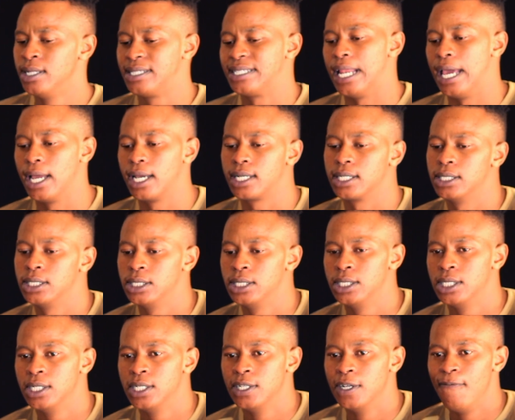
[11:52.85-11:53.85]
It's like
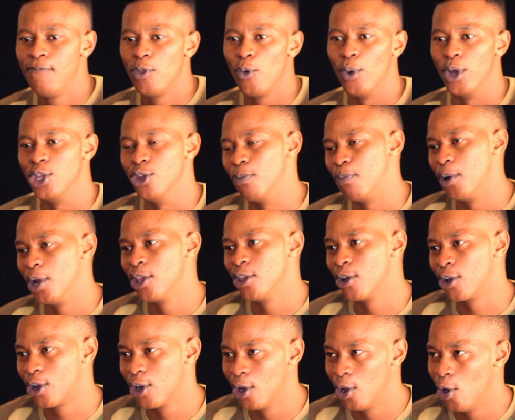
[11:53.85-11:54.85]
when you bring
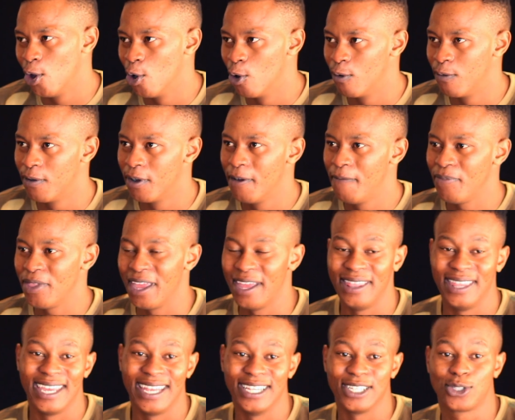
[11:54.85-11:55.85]
your girl over
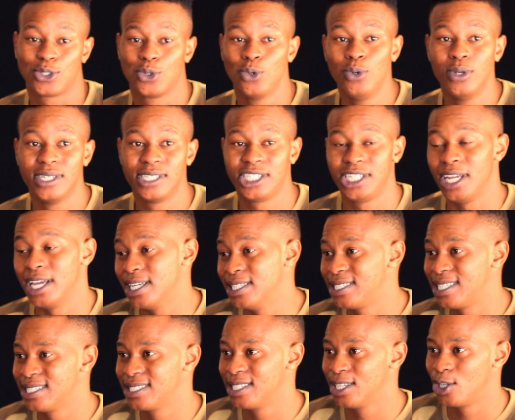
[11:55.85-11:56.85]
and then as soon as she
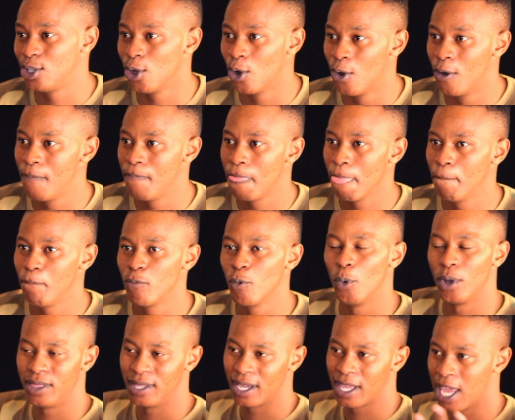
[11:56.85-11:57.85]
enters the door,
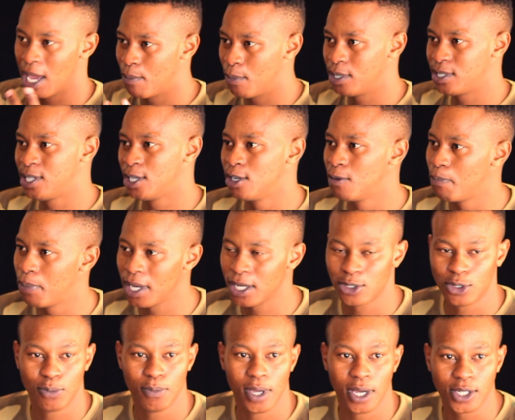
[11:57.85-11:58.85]
when the camera turned
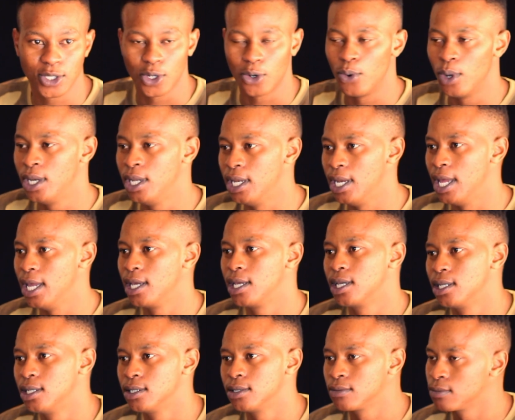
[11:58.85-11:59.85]
back to me, I was already
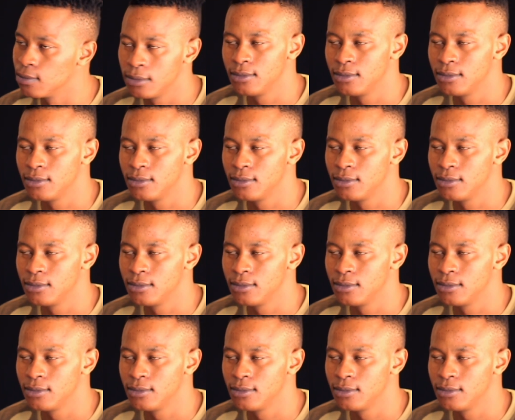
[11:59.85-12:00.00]
naked.